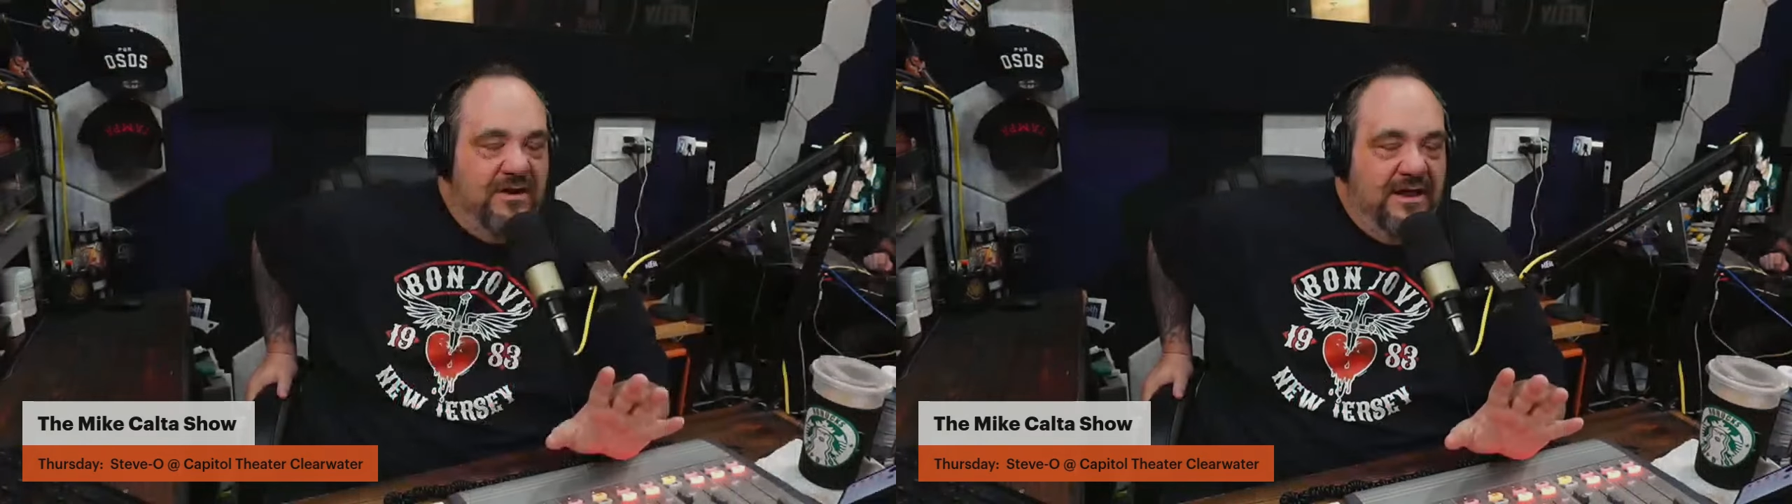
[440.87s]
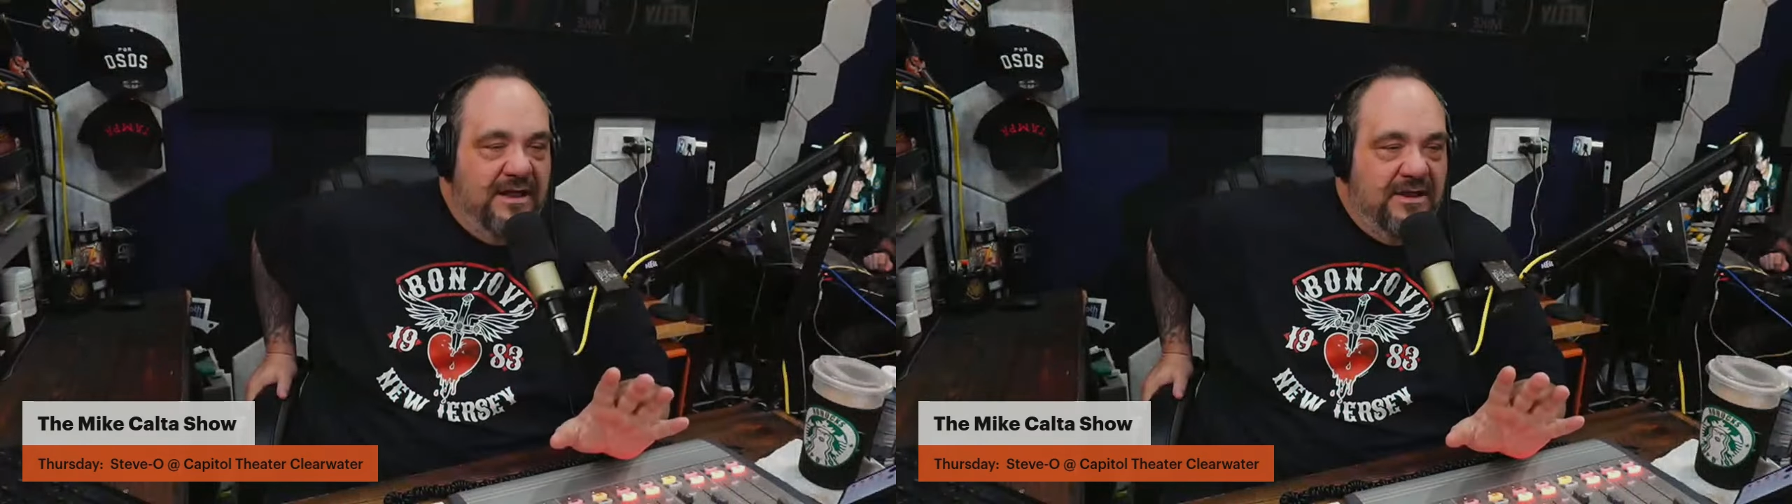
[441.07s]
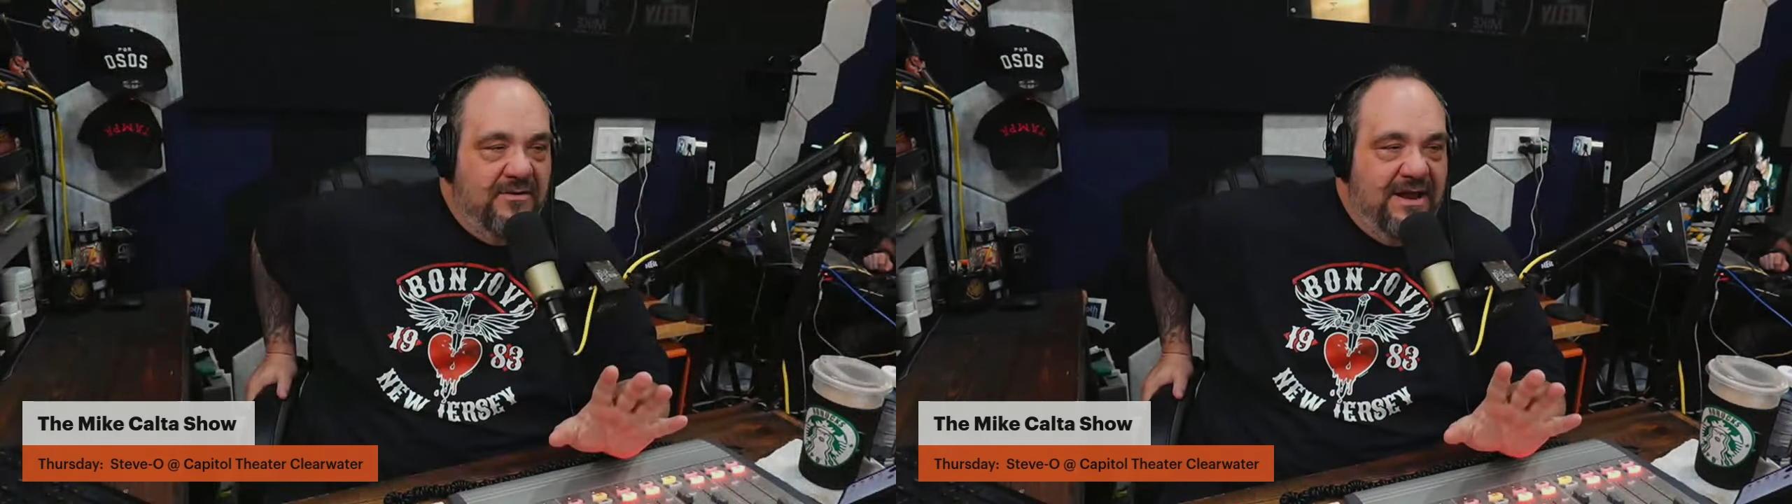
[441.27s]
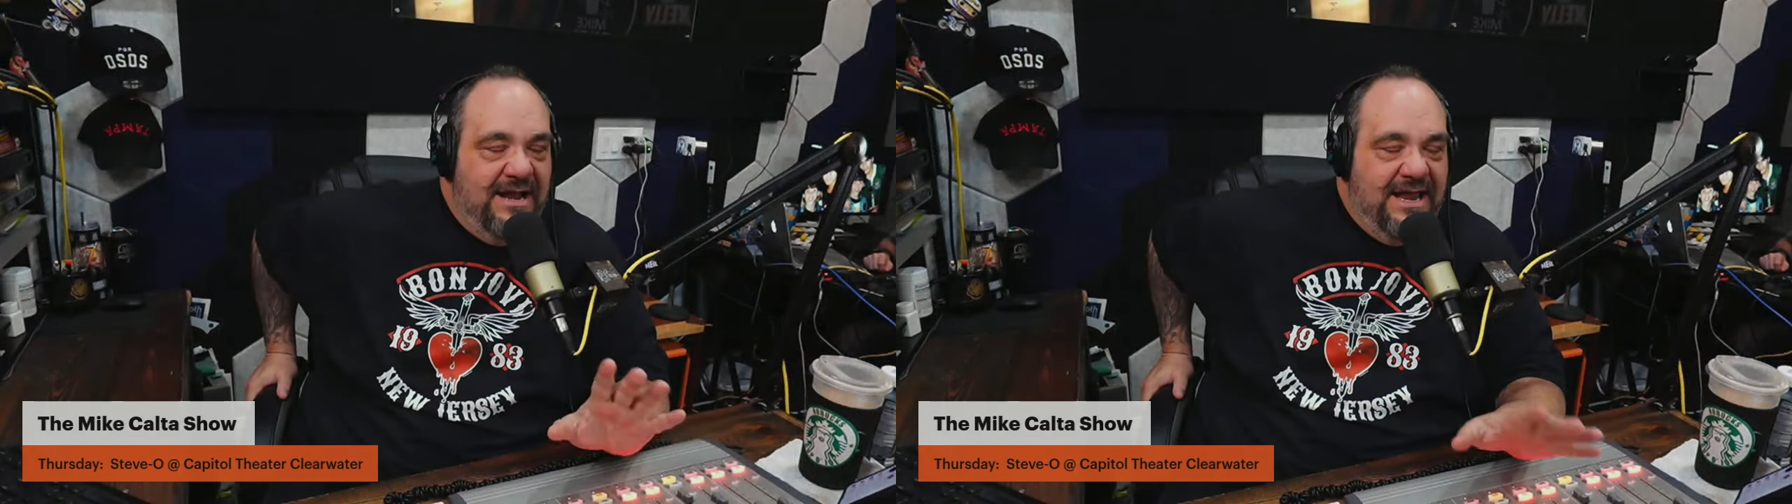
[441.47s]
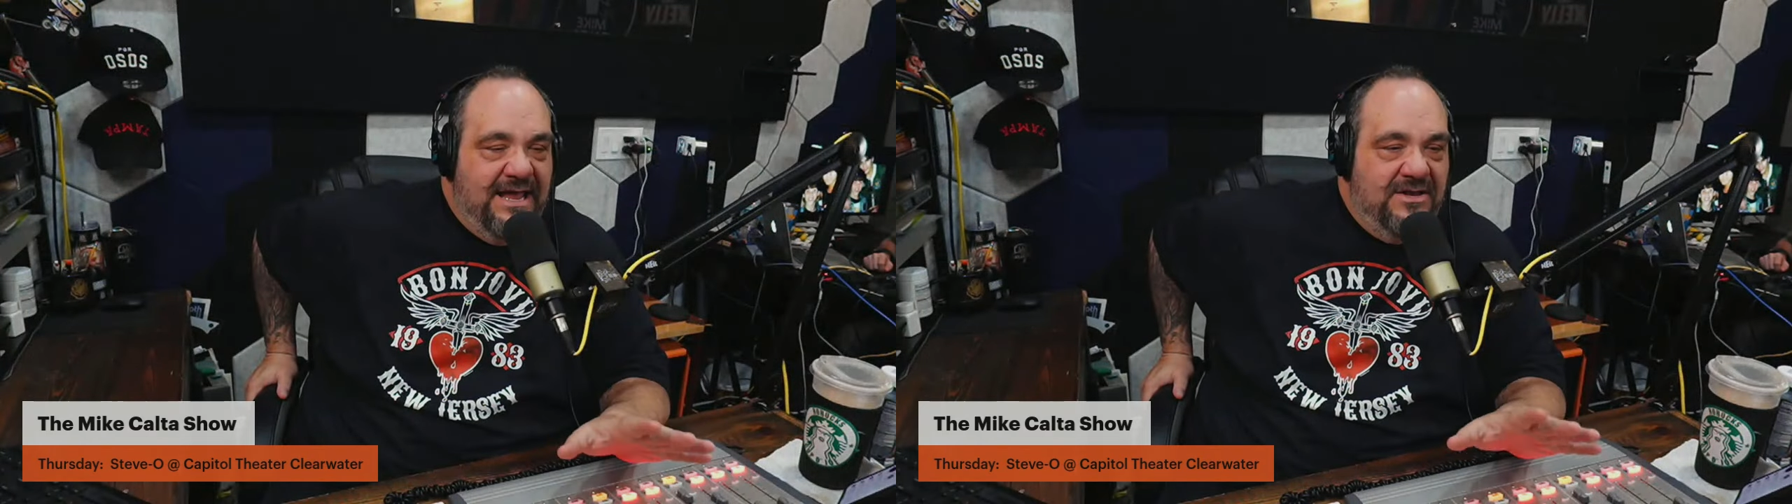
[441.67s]
at
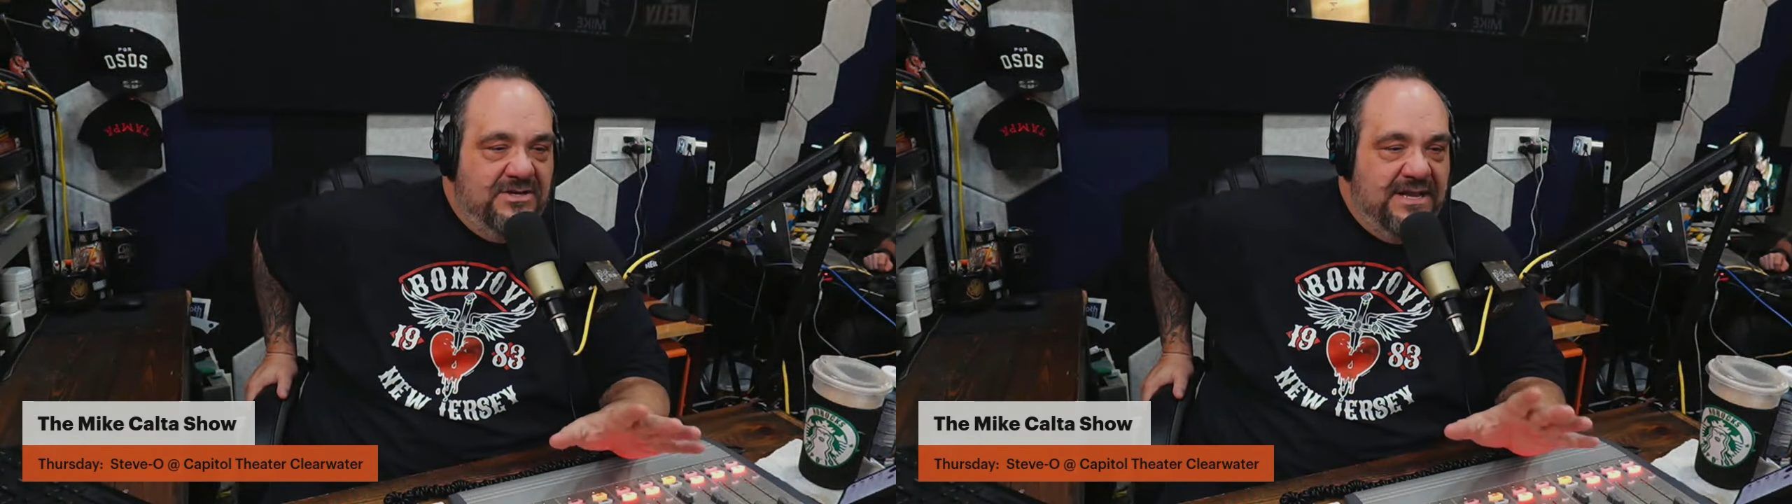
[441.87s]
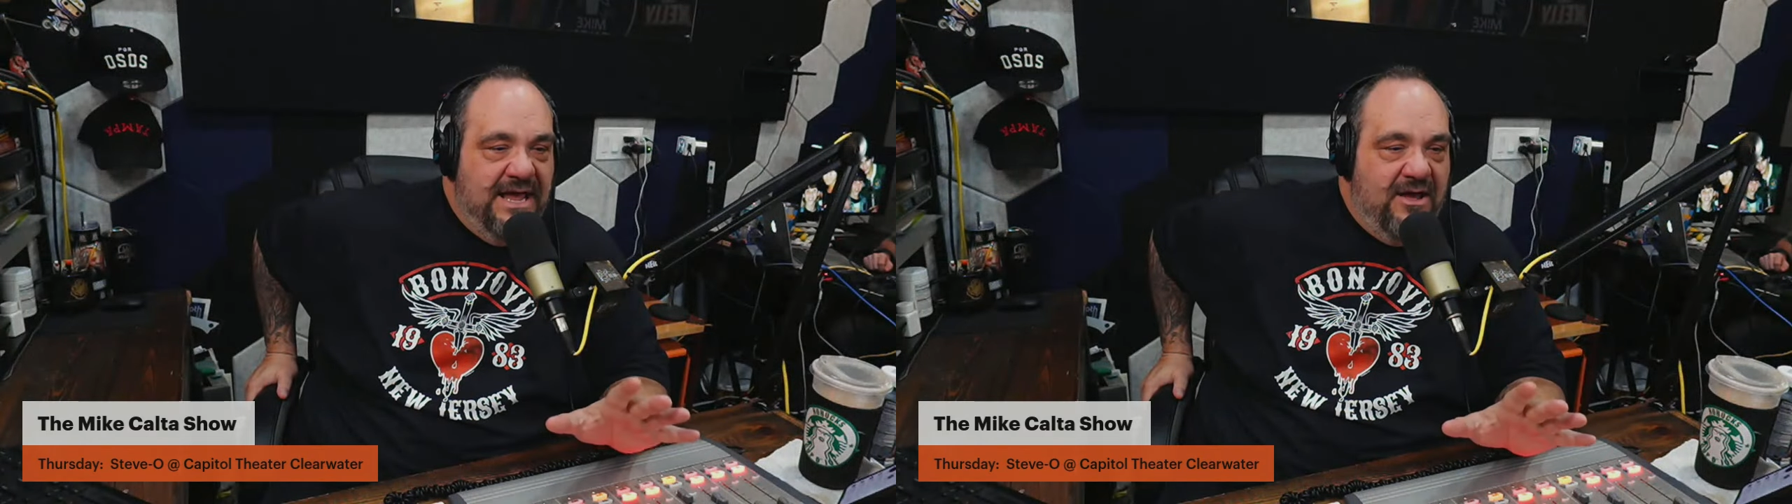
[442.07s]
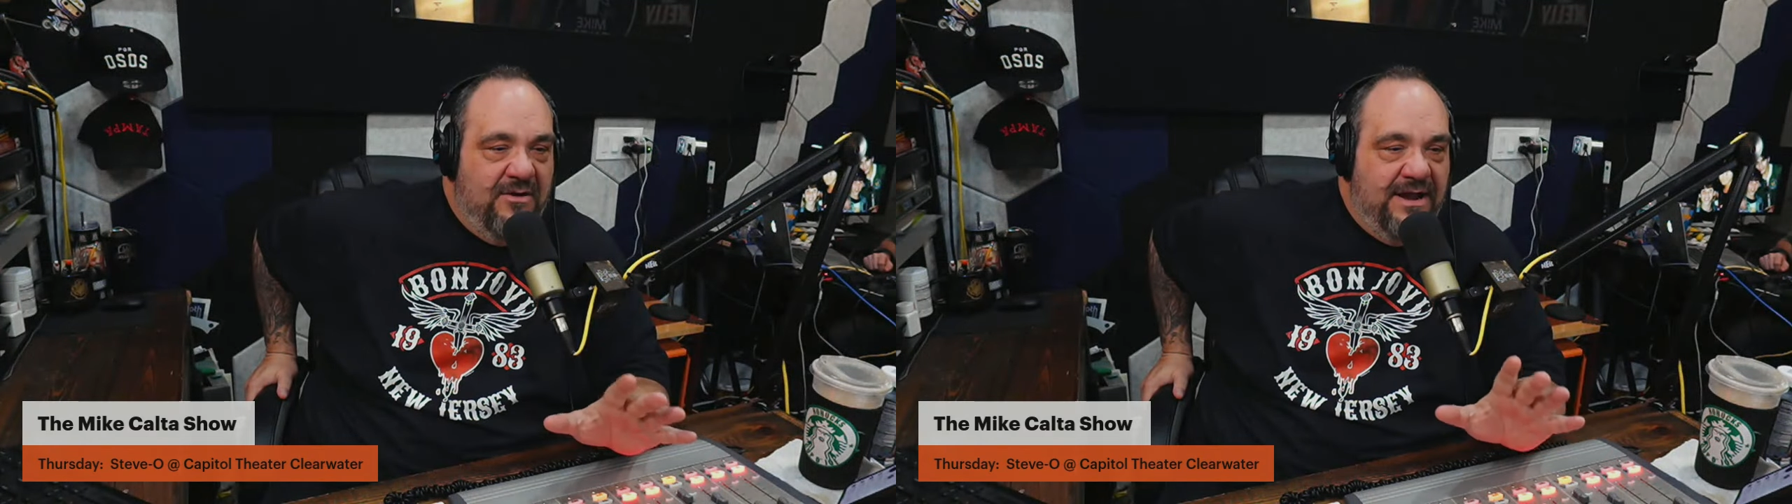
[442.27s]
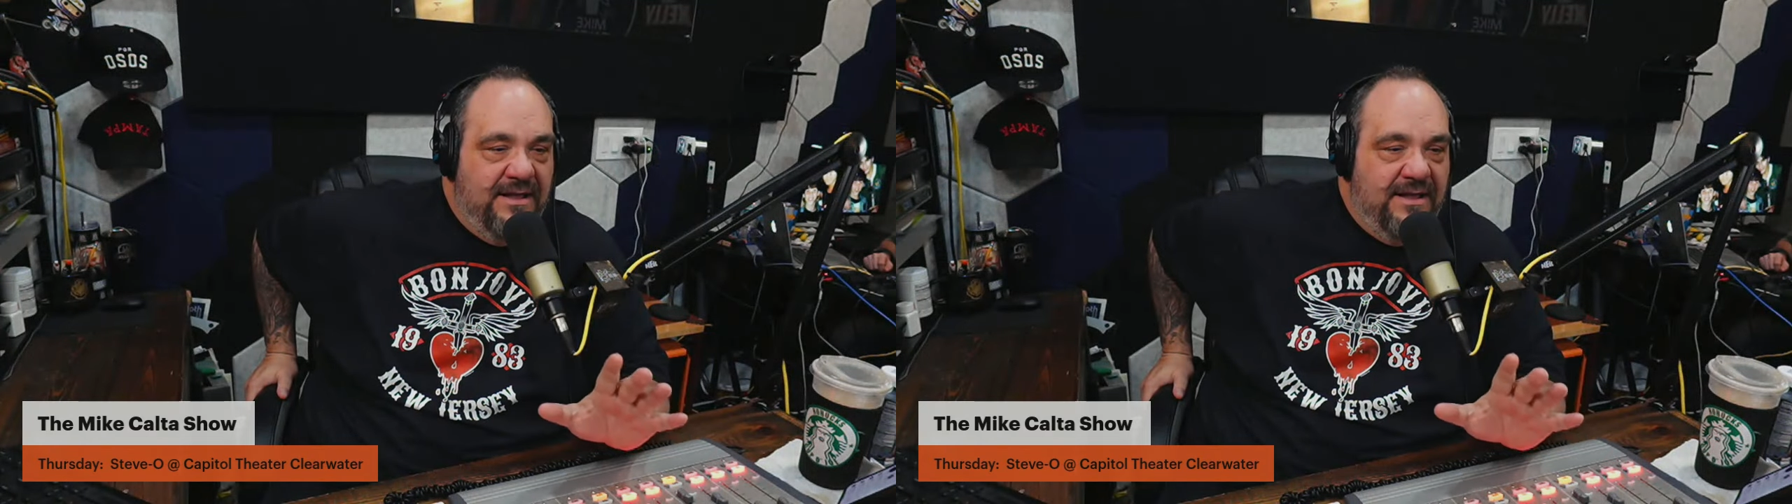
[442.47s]
an age now